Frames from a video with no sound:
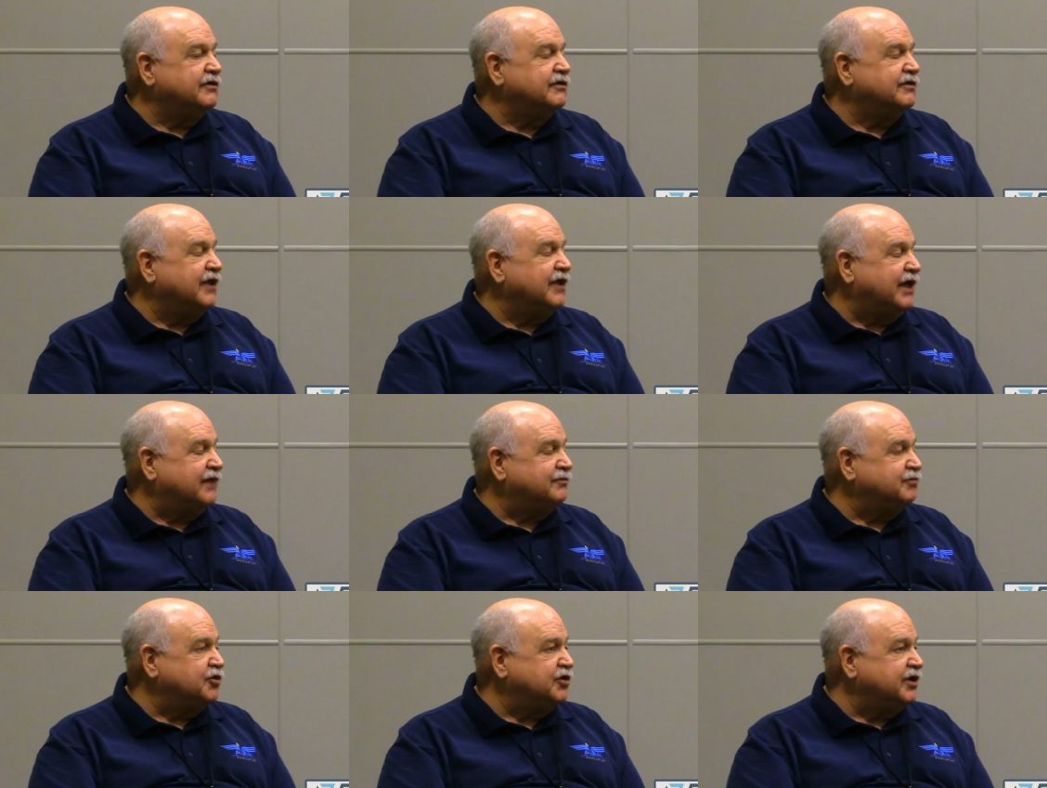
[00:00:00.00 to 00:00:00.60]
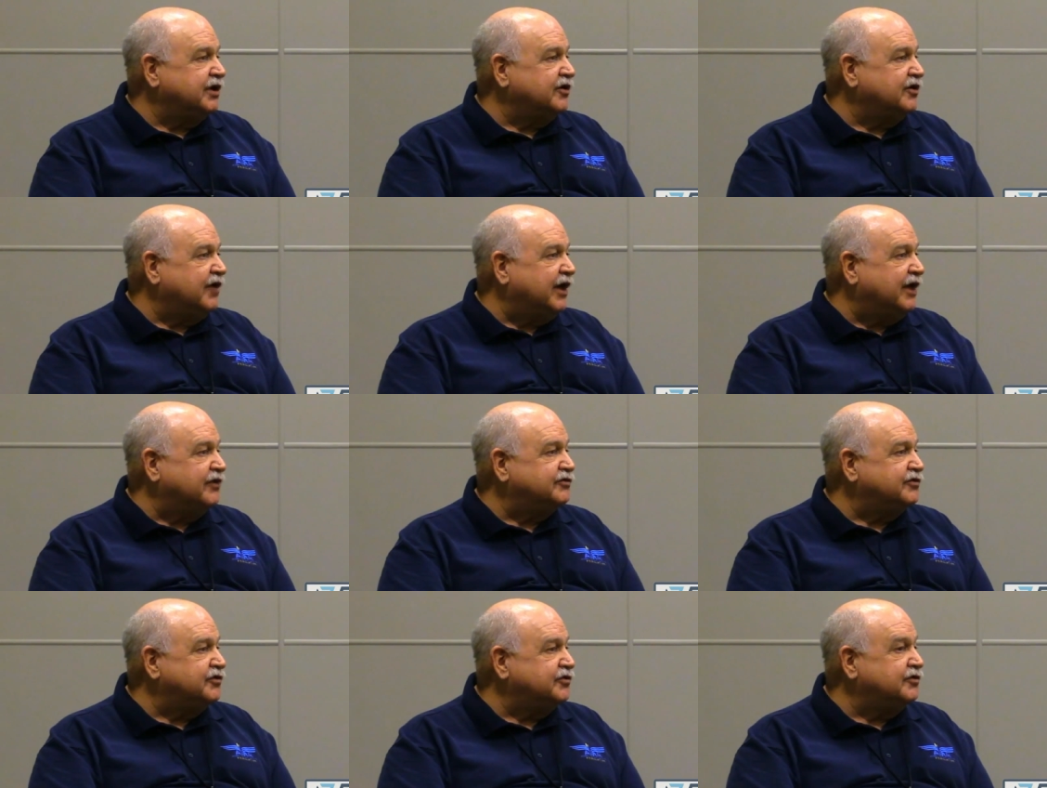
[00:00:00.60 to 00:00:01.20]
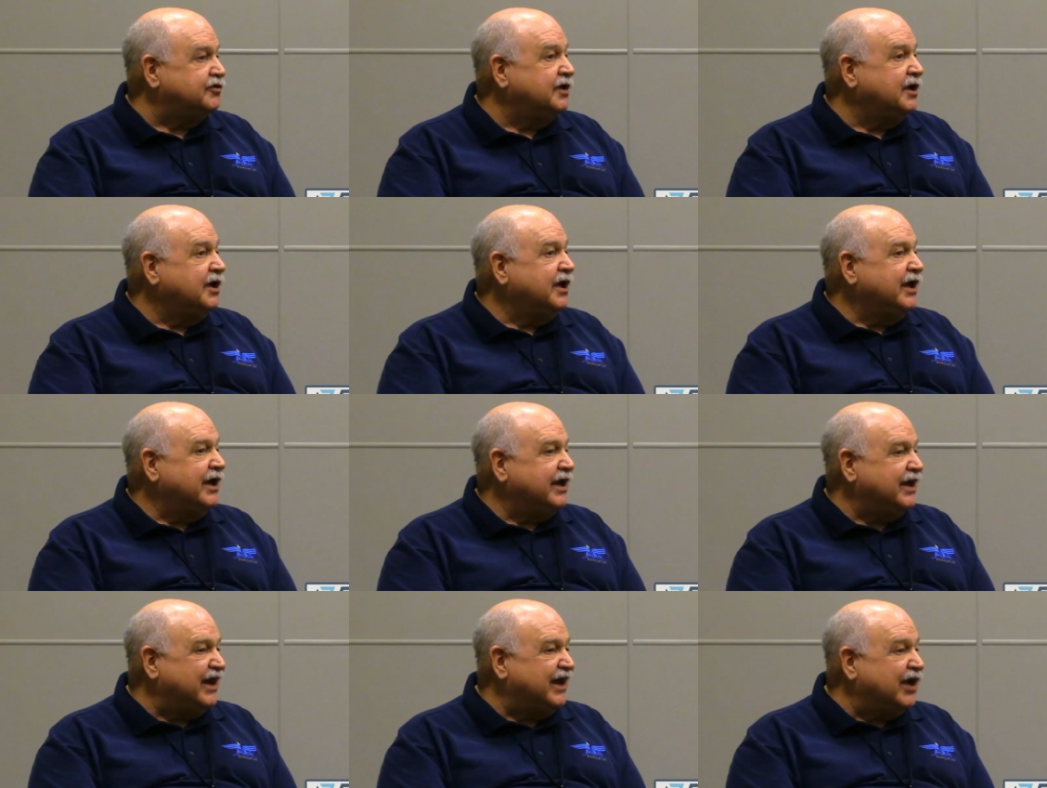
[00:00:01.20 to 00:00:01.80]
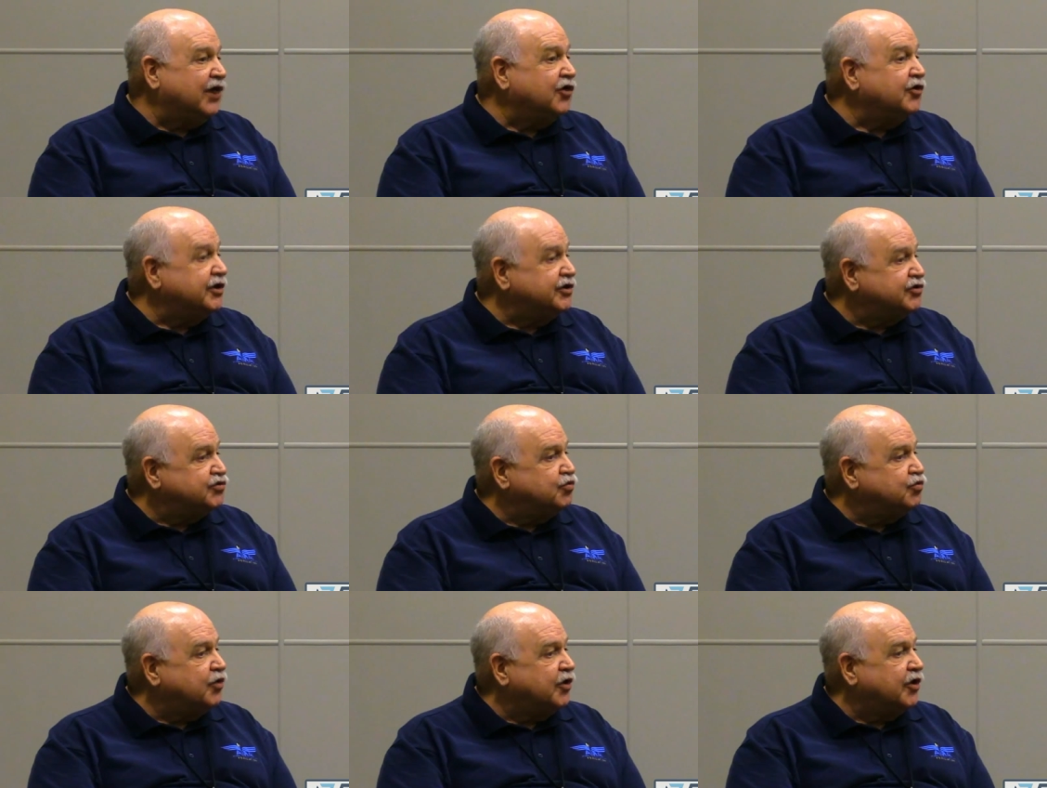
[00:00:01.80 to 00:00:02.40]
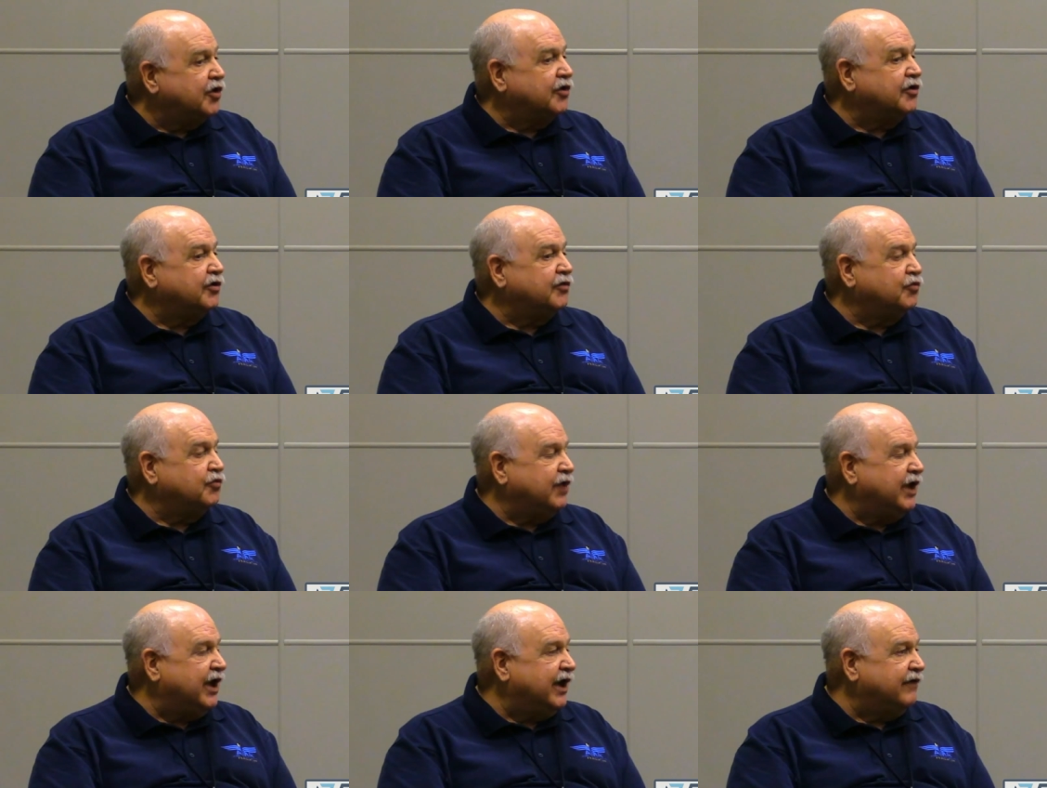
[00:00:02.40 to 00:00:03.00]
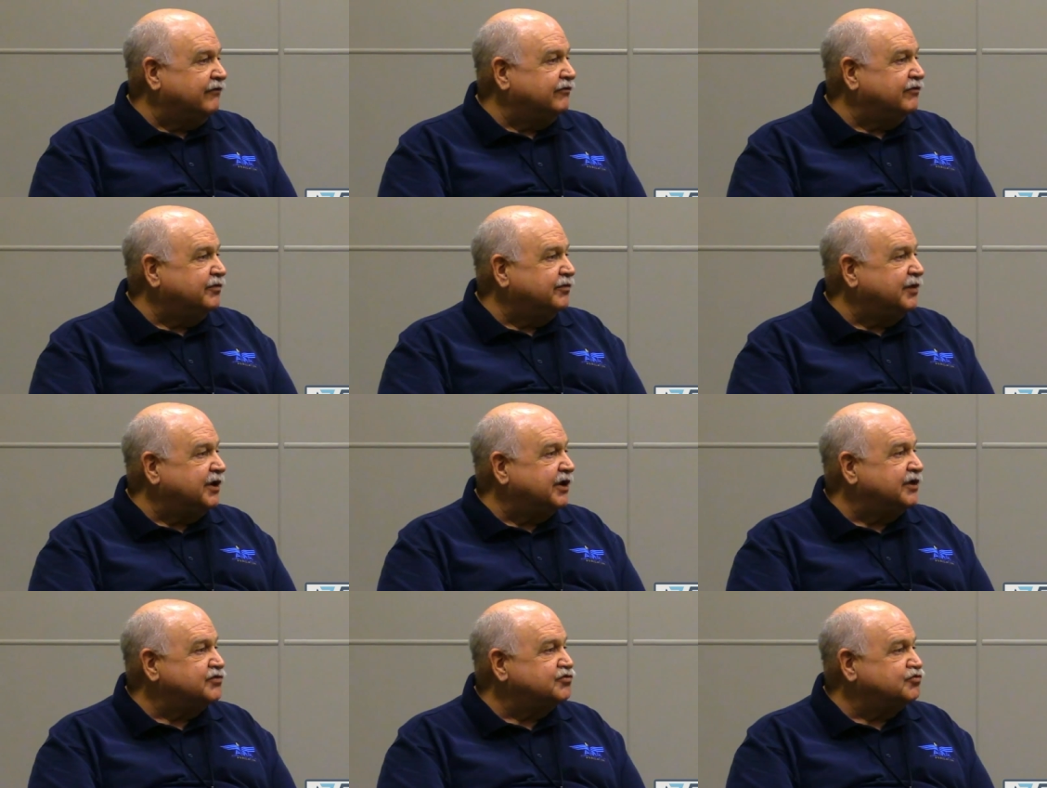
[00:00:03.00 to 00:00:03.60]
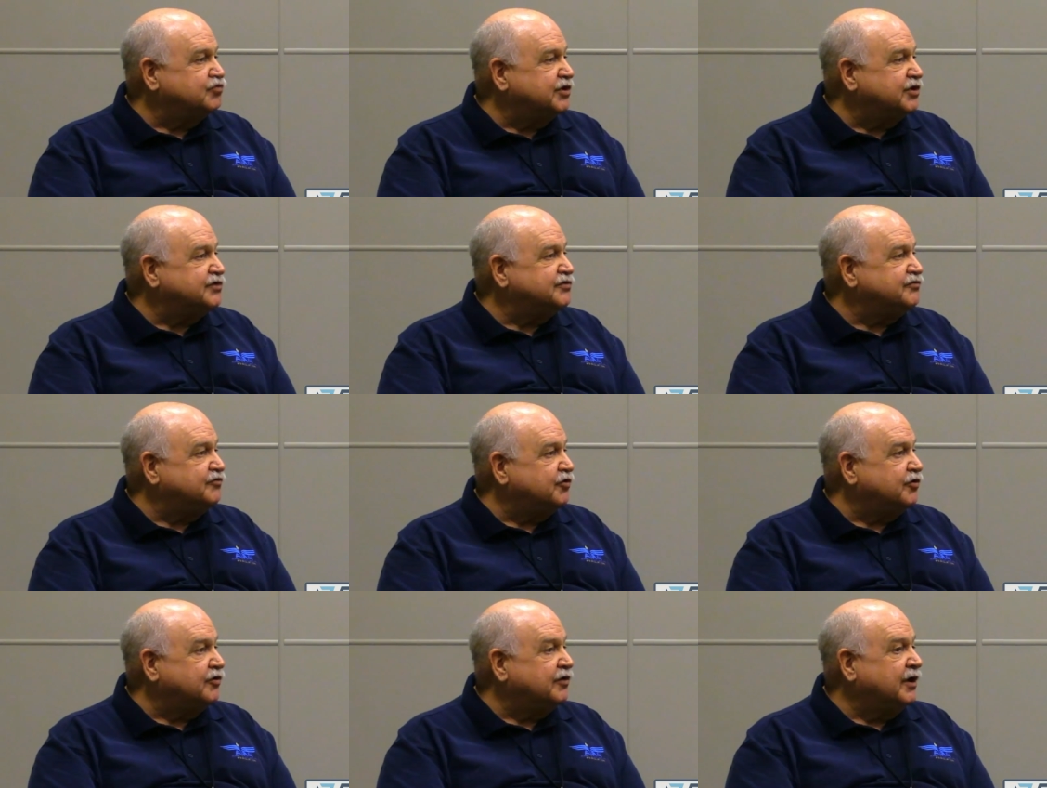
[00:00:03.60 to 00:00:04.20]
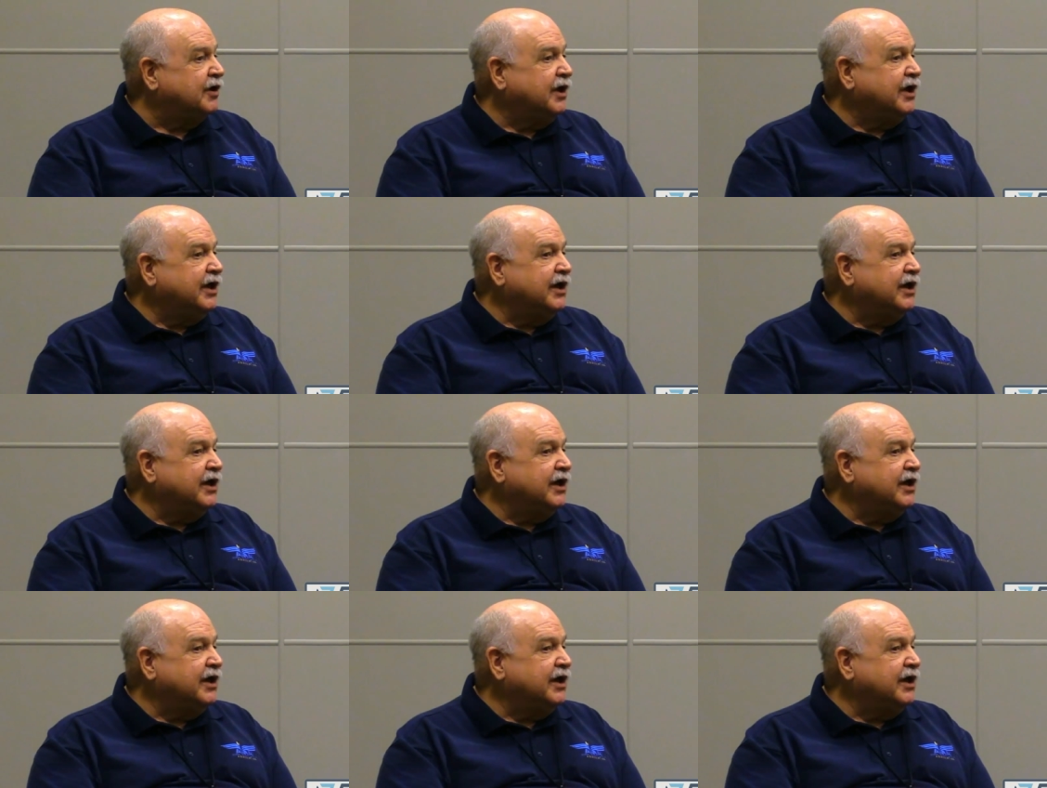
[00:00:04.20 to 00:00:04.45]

that particular altitude in areas where we have the biggest risk for